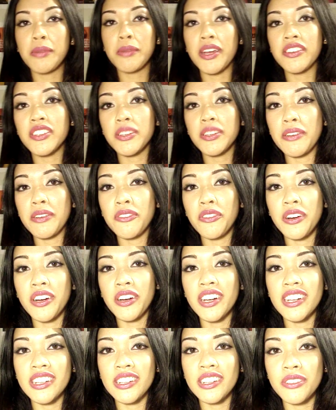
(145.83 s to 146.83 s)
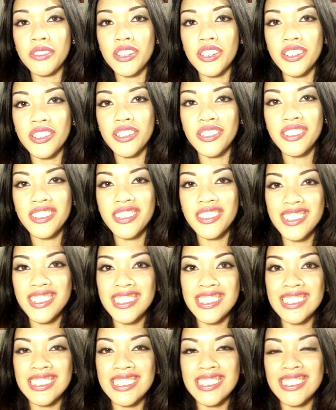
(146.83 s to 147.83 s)
some hairs on my forehead and it really hurt.
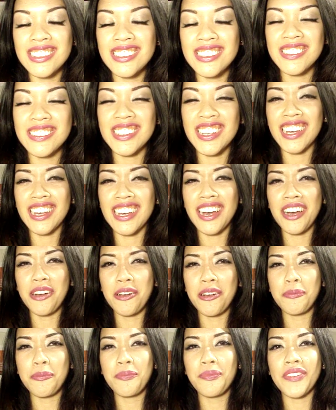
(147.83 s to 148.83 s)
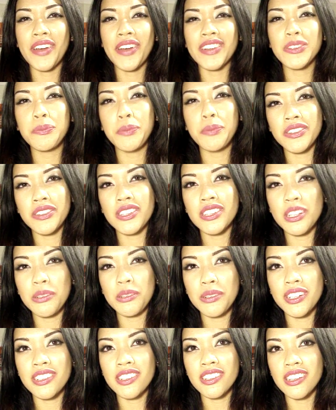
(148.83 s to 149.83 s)
So yeah, that's basically
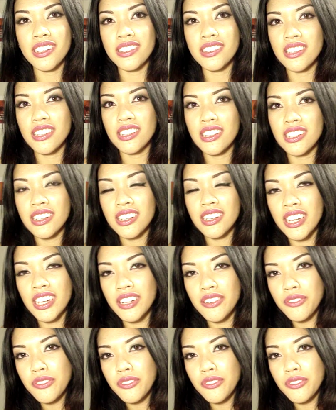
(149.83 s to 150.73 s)
what it does. It kind